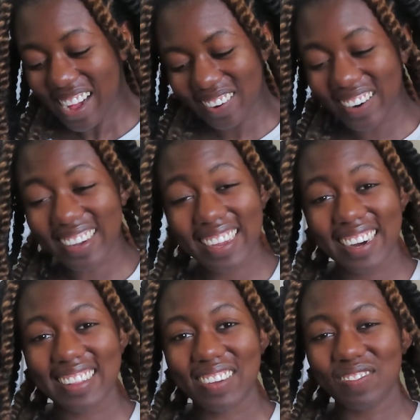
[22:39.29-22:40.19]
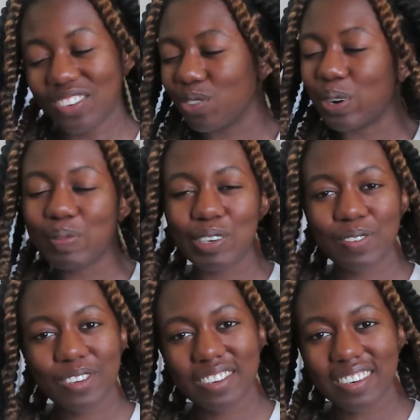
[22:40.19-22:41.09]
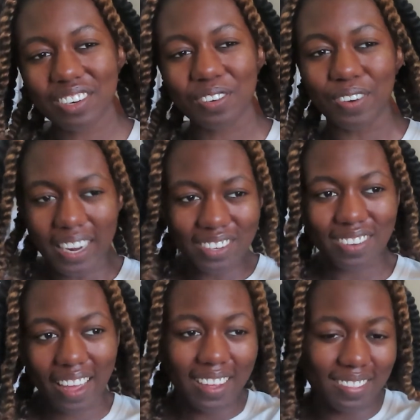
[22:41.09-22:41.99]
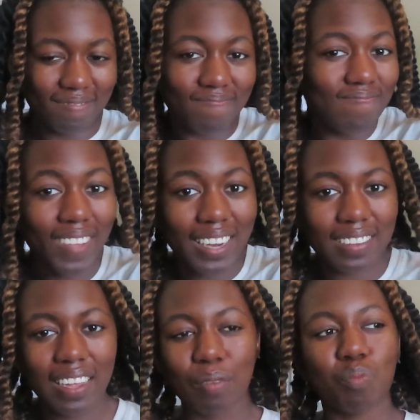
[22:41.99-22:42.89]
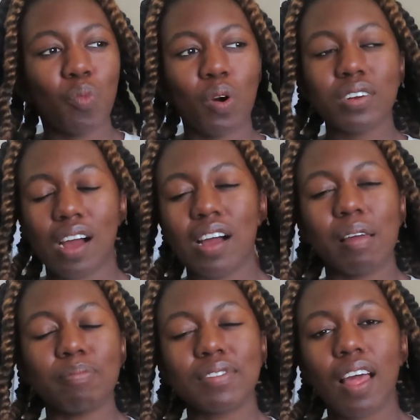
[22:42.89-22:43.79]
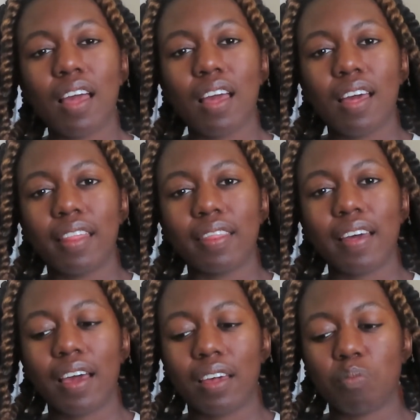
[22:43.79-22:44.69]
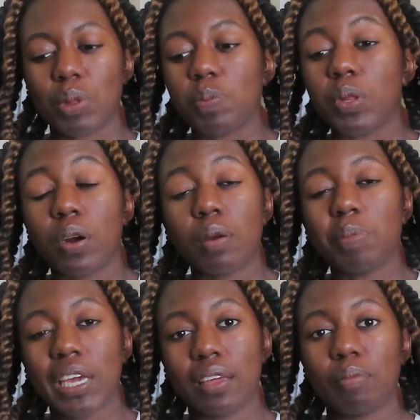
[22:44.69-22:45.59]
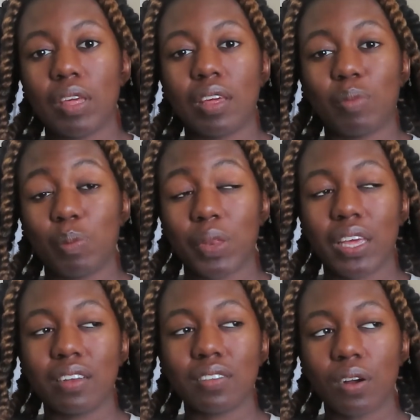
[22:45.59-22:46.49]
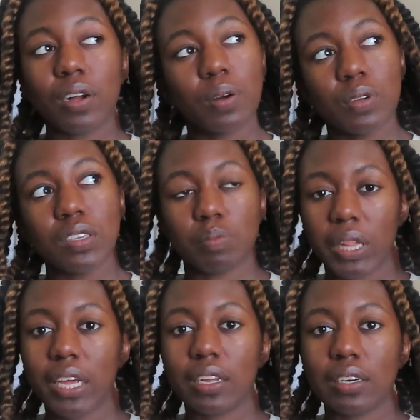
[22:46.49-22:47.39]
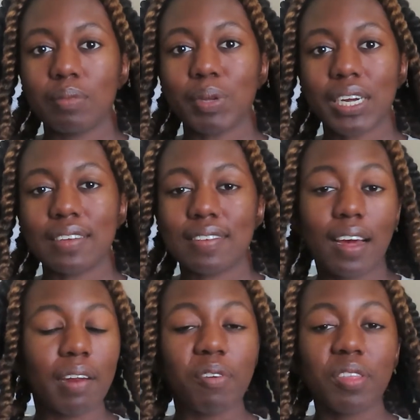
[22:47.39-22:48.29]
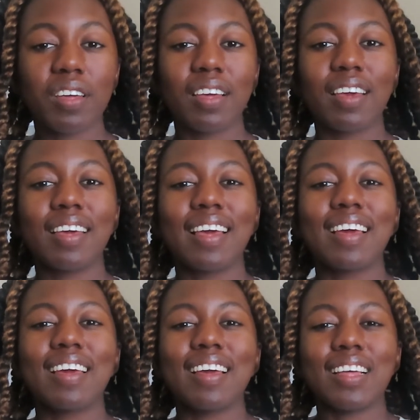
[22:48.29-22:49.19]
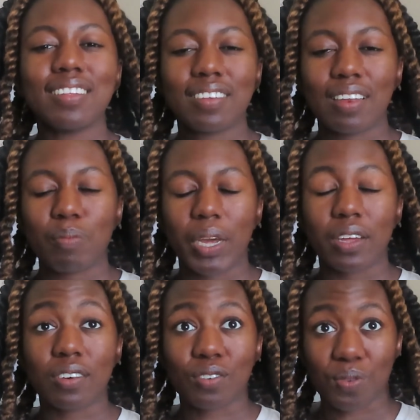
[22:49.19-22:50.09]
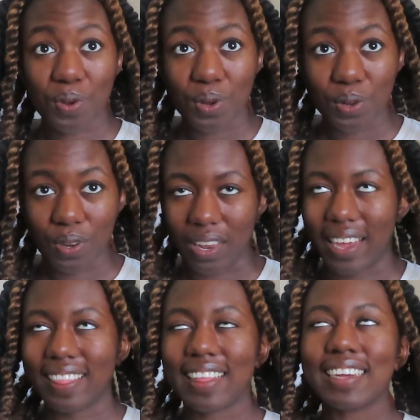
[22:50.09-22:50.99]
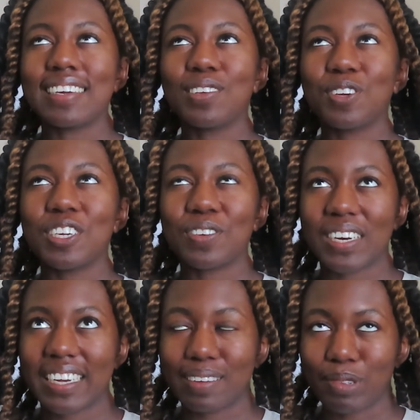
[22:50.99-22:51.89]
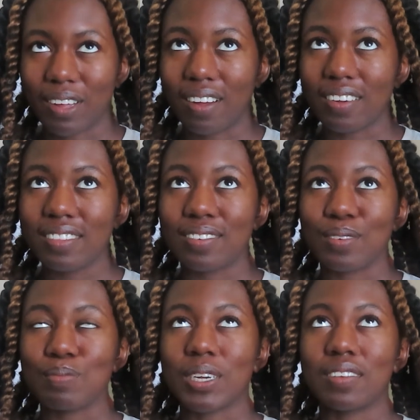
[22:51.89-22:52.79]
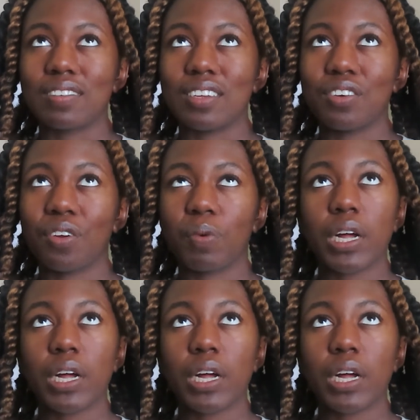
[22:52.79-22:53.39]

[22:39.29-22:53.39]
I'm not getting them, so what am I supposed to do? That's it. More times that people aren't picking me and my plans aren't going to plan because not everything is in my control. And then 2020 came along. This is my senior,